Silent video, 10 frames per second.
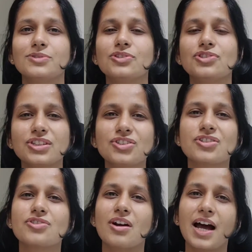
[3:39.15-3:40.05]
So
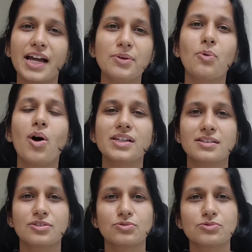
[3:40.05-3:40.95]
just try
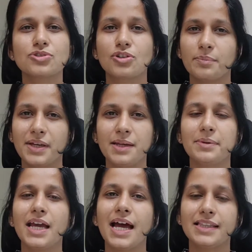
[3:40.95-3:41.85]
what suits your baby,